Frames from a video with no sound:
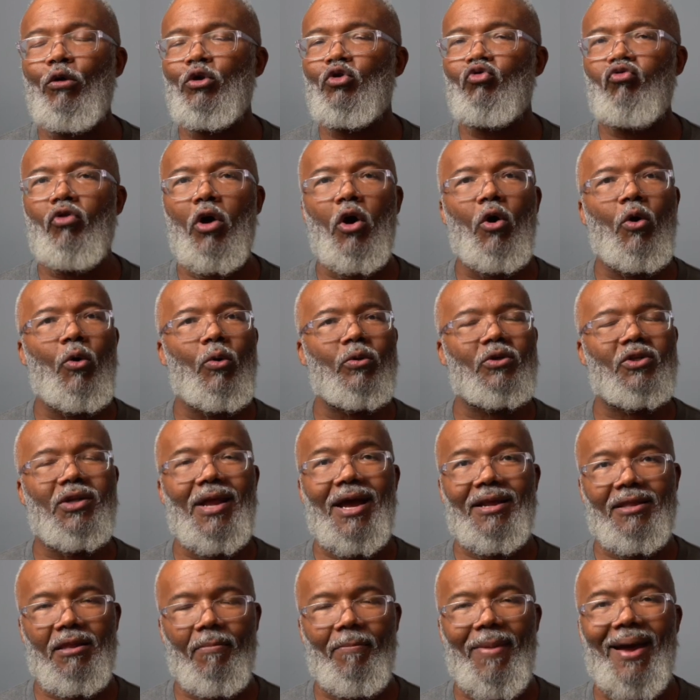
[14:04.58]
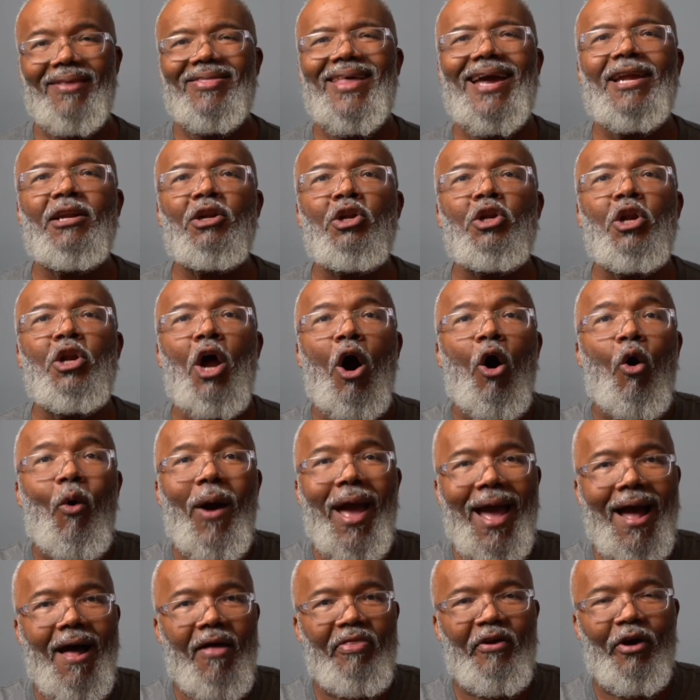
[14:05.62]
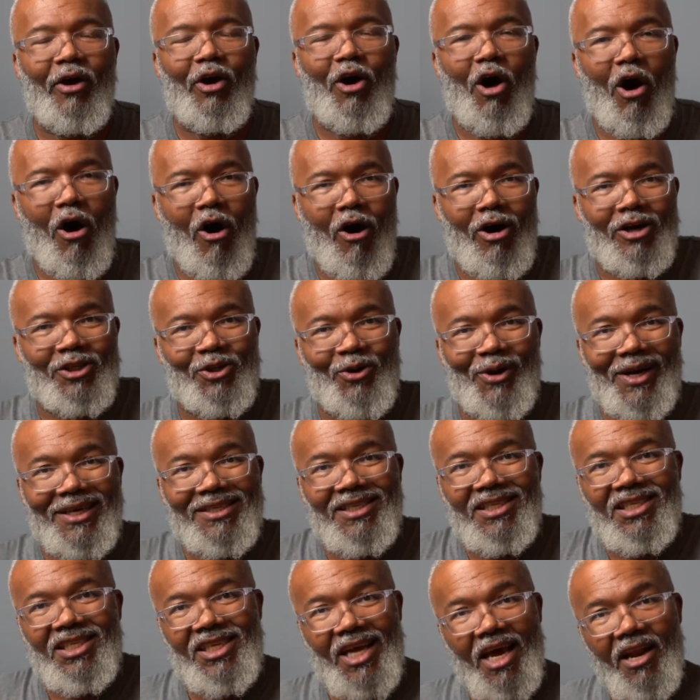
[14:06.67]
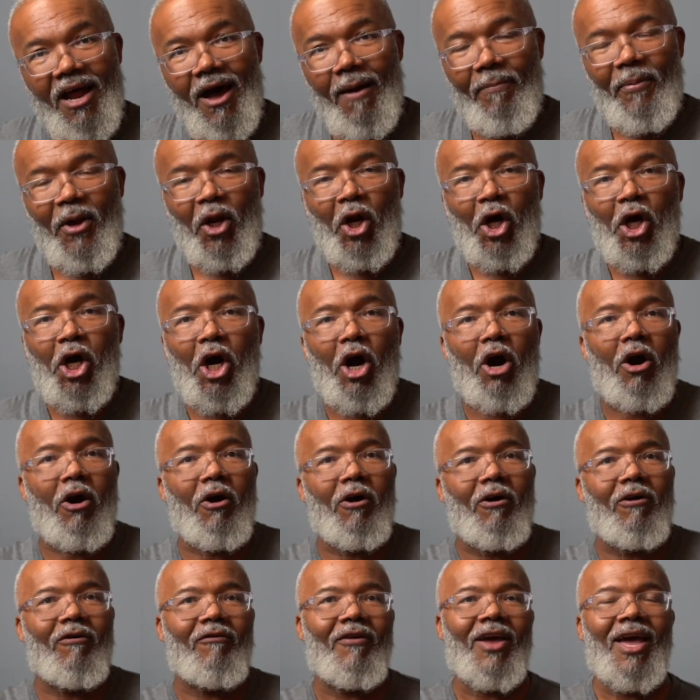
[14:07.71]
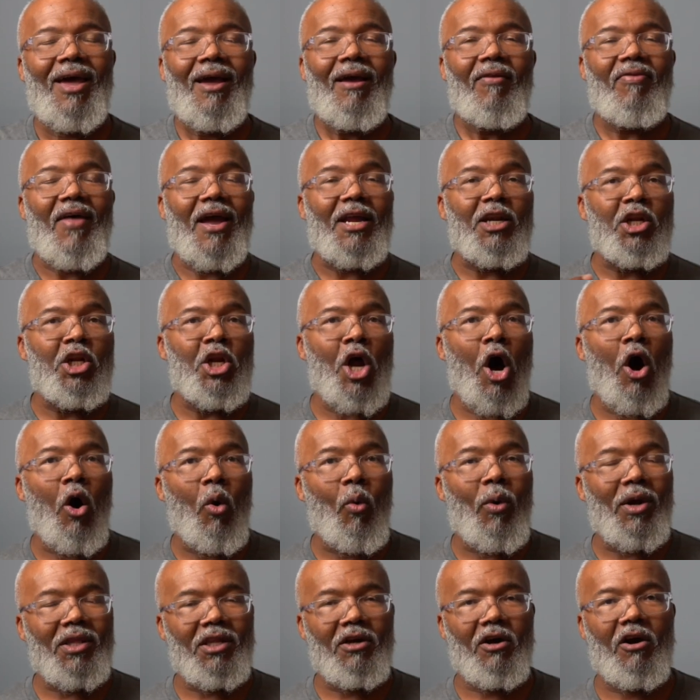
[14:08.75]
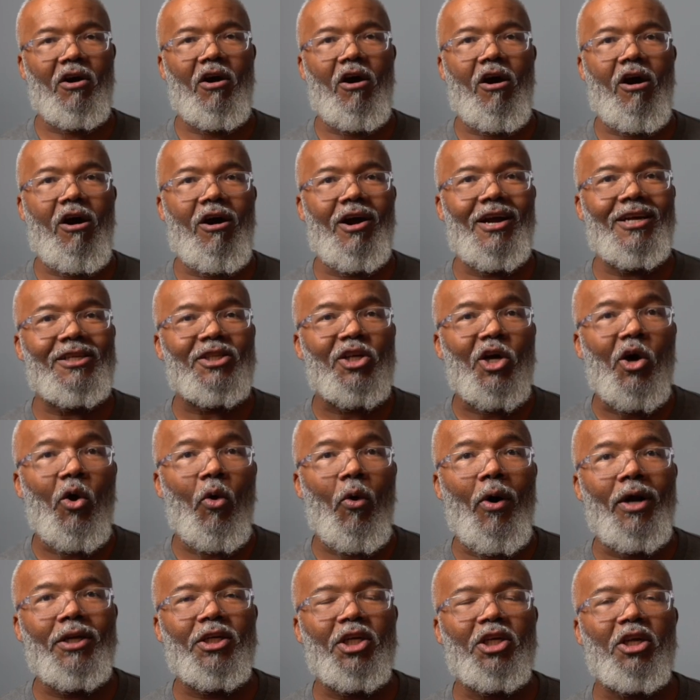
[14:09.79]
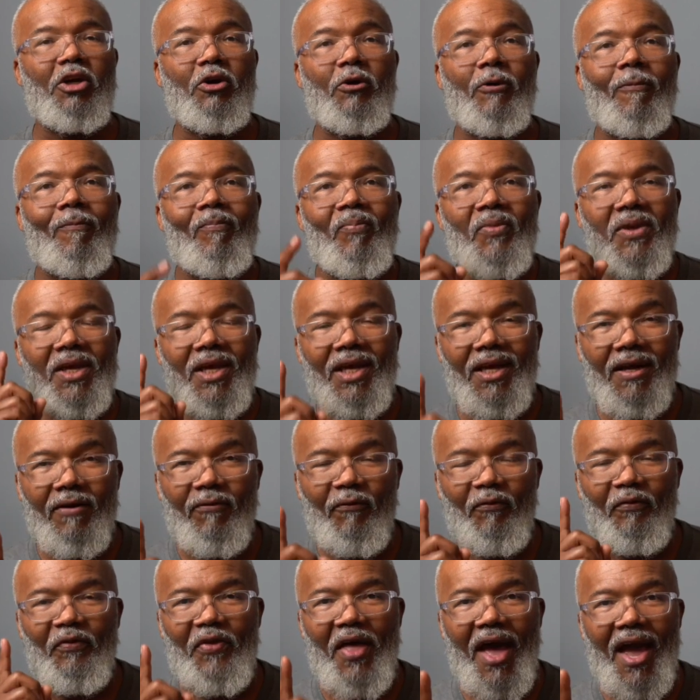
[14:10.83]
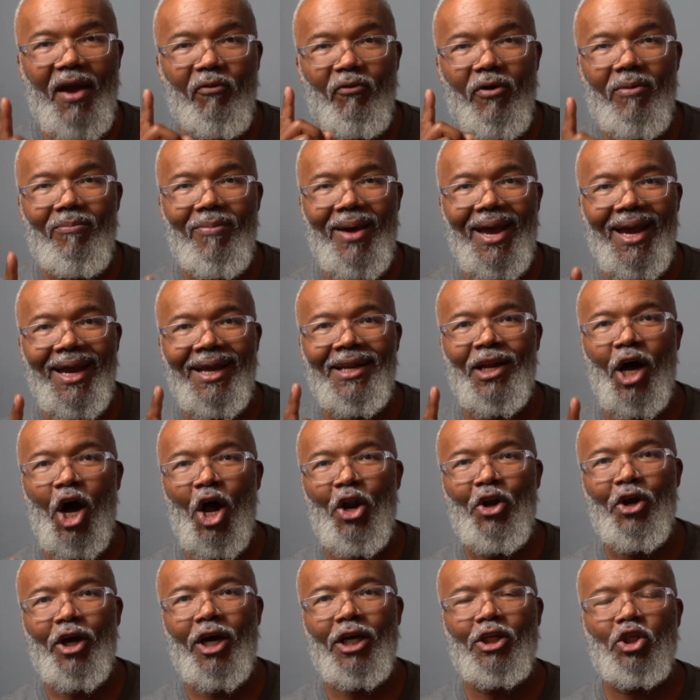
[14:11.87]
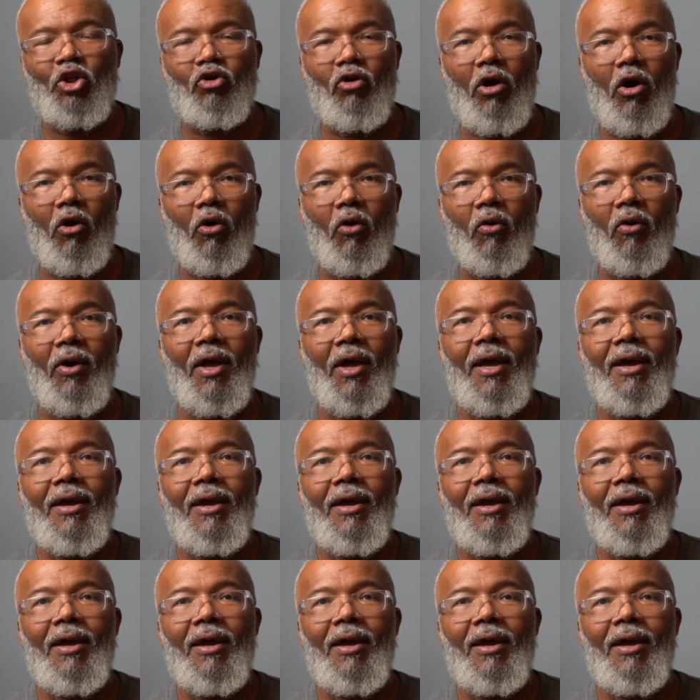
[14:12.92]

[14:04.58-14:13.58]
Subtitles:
roads like they know how their car is going to set up in a curve. They know what their car is going to do if they remain under control.